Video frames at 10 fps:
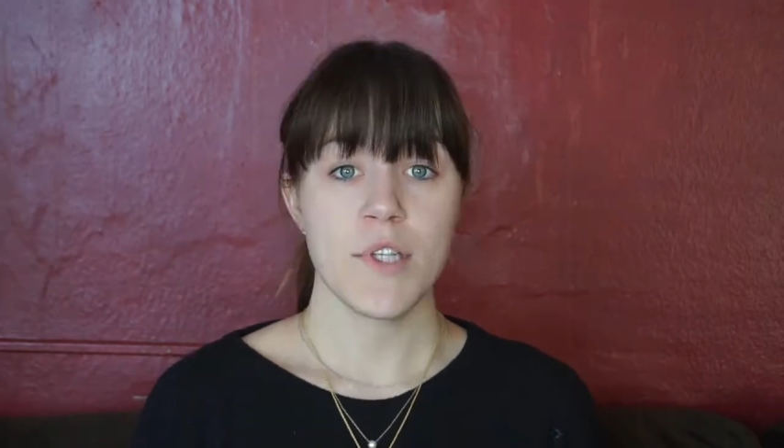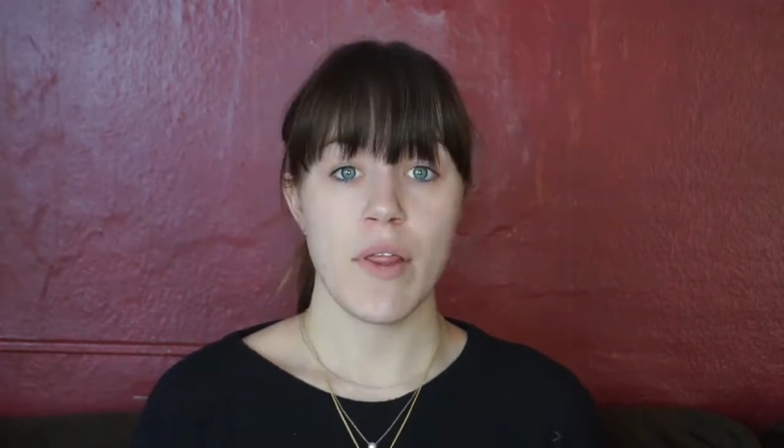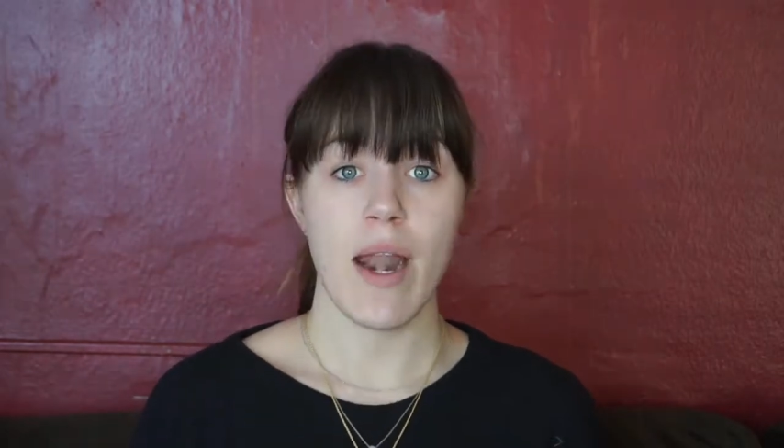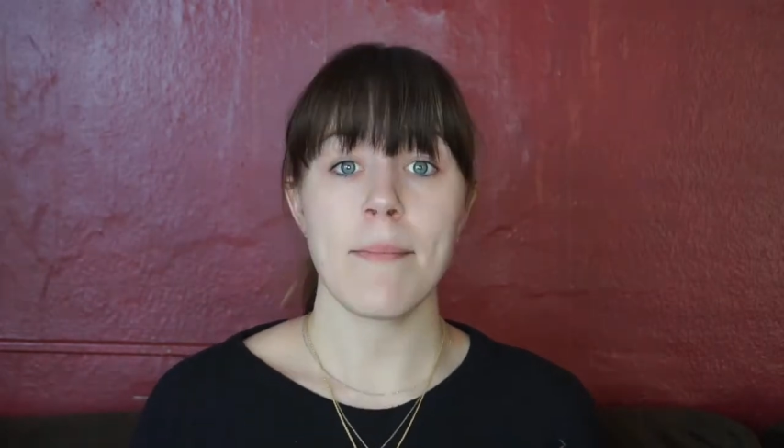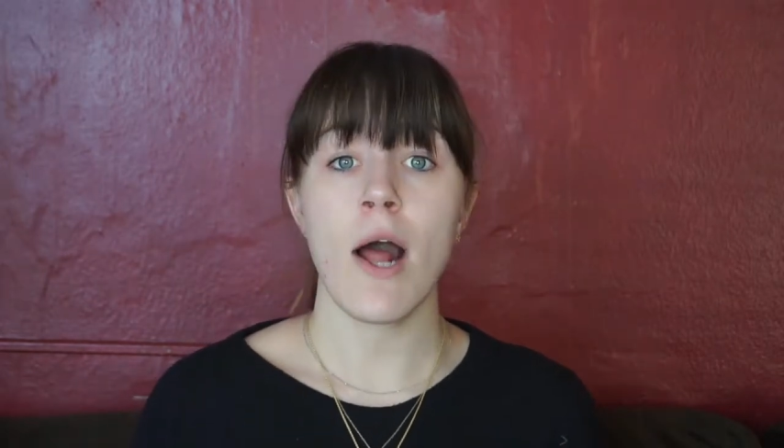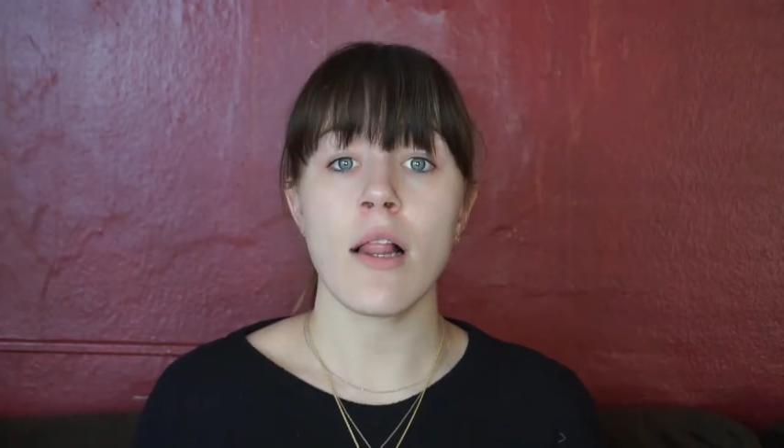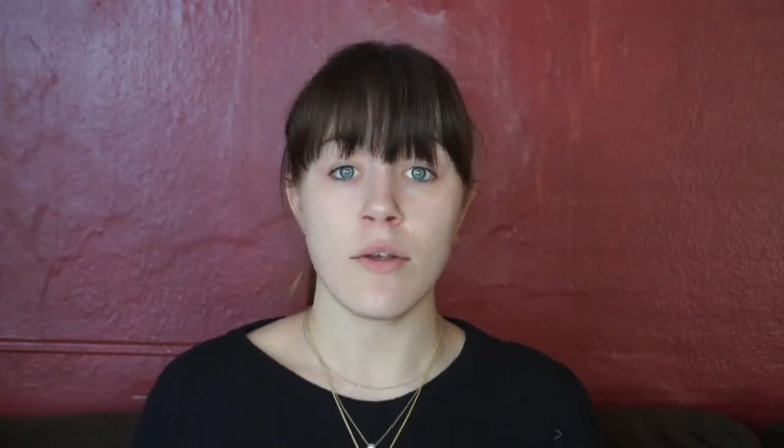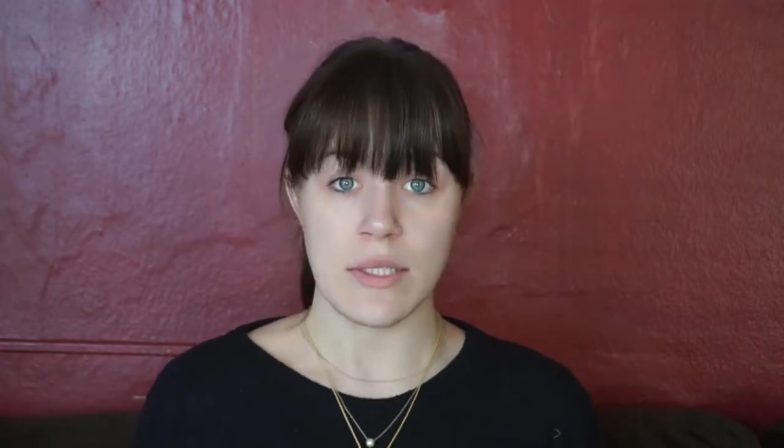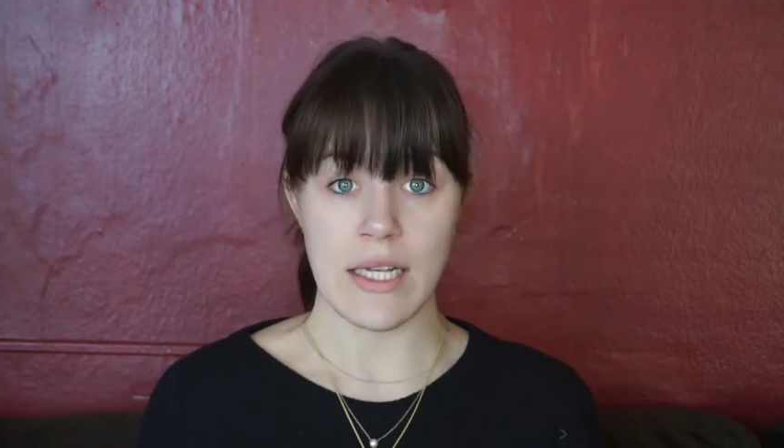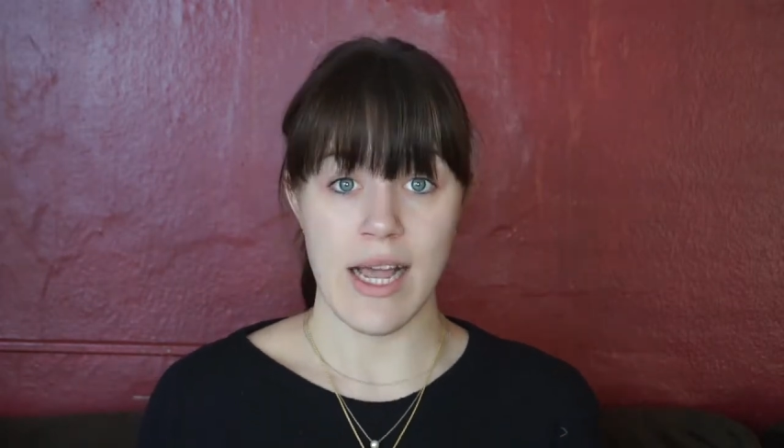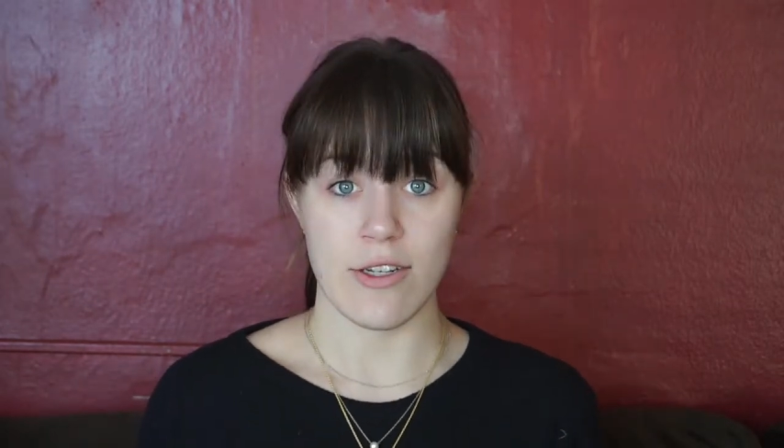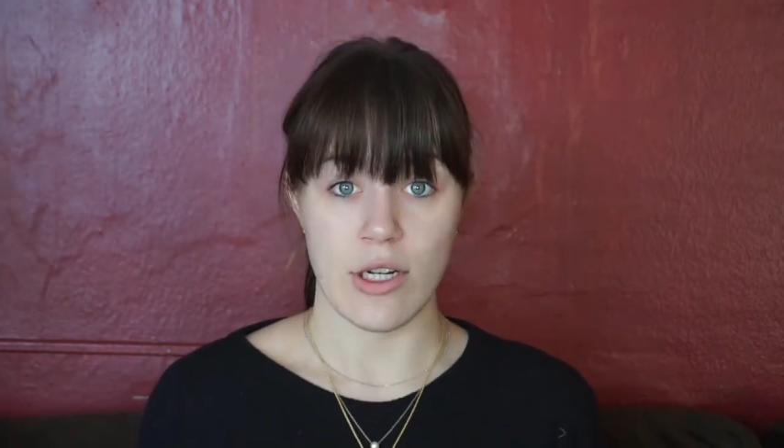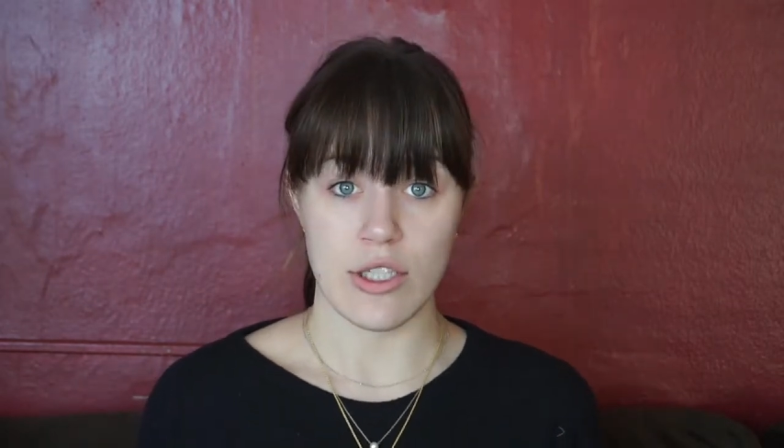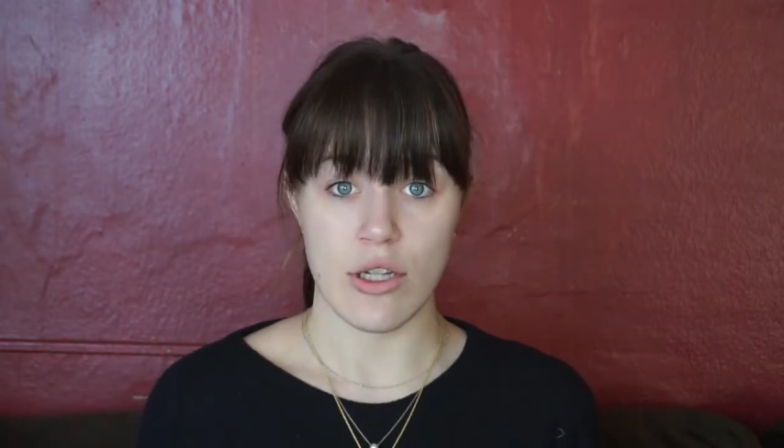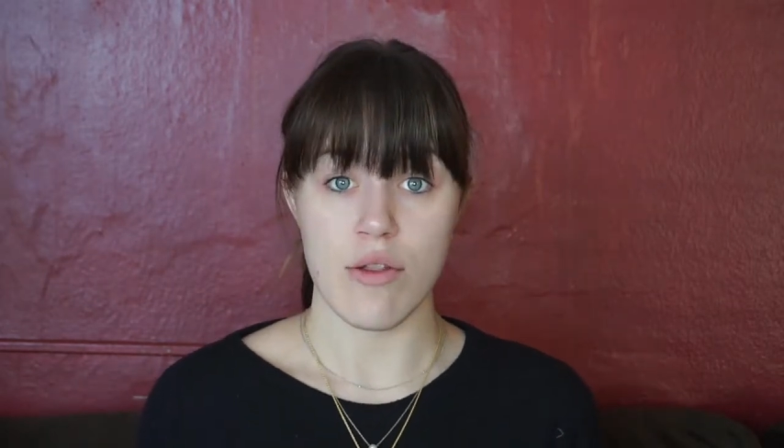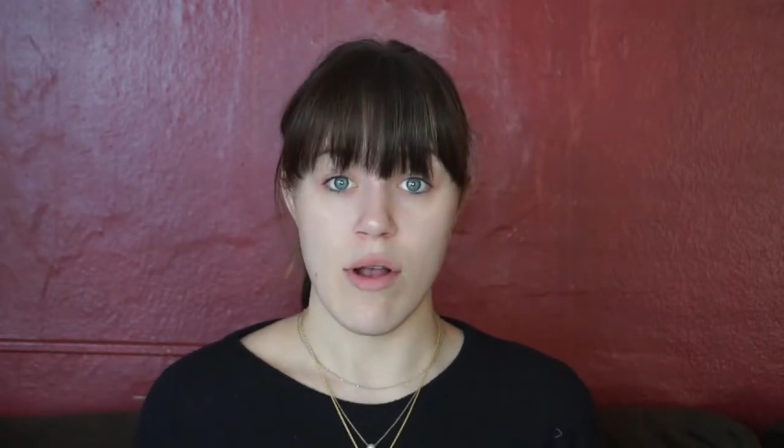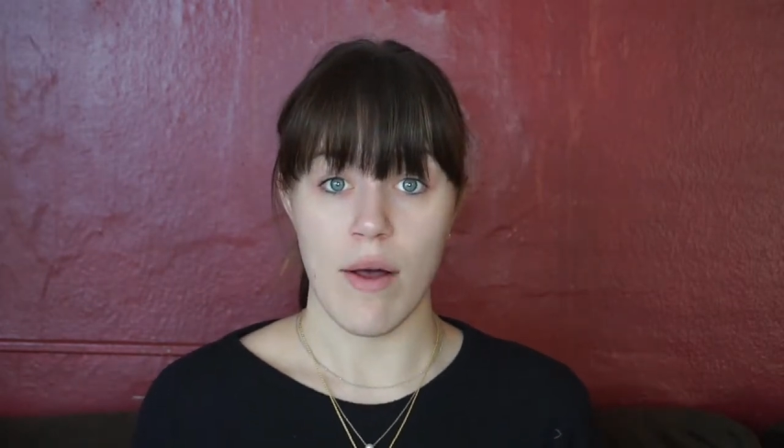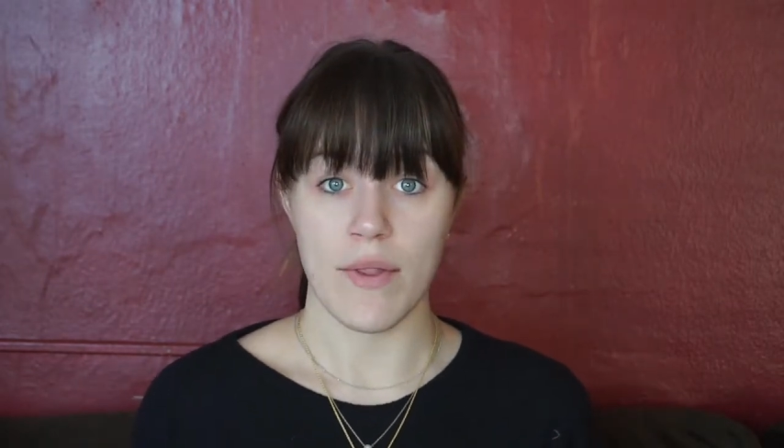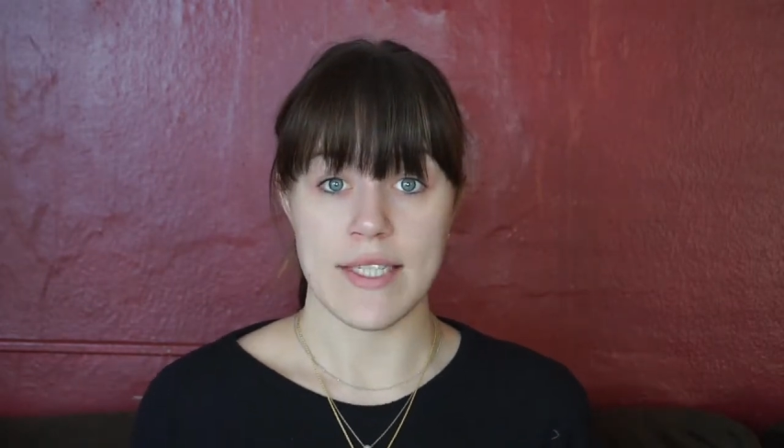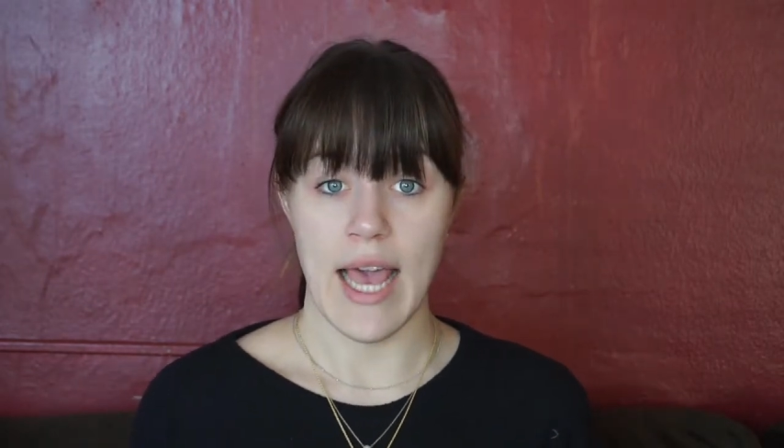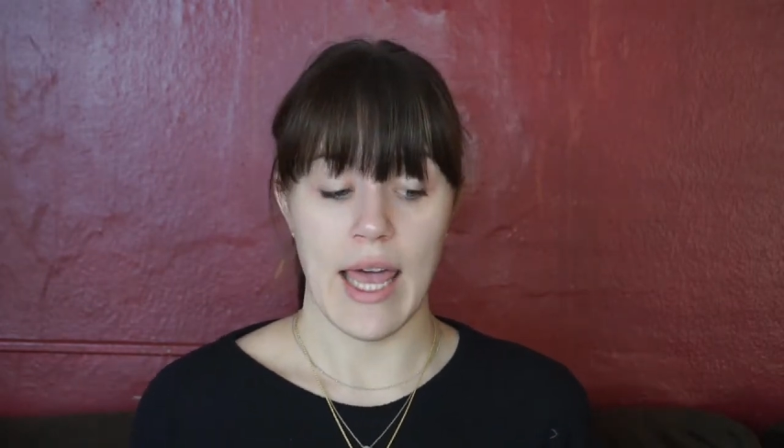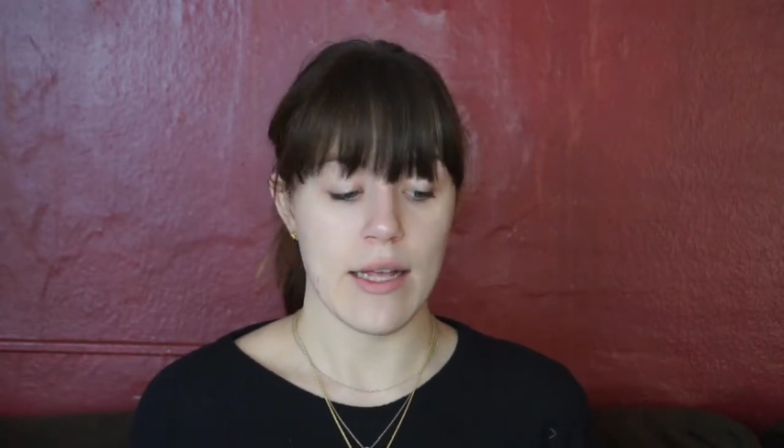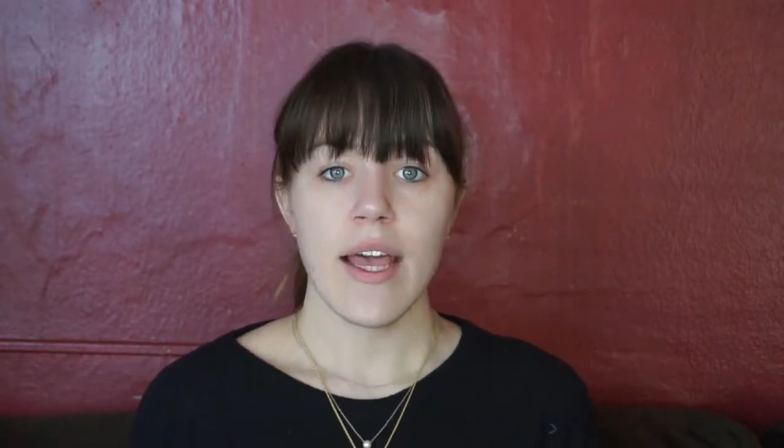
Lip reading: so that I'm not losing hydration throughout the day.